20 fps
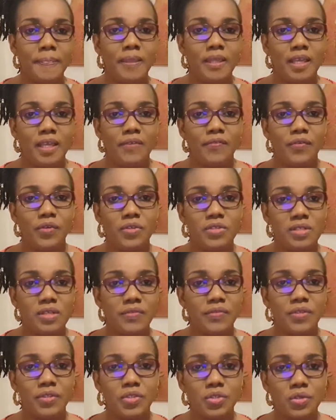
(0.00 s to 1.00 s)
give yourself
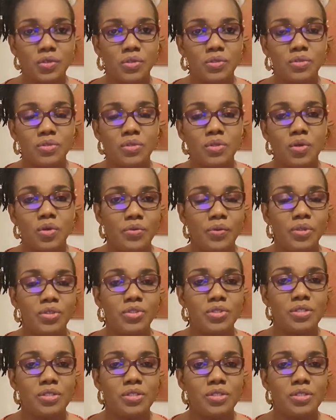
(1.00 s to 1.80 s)
a thought. What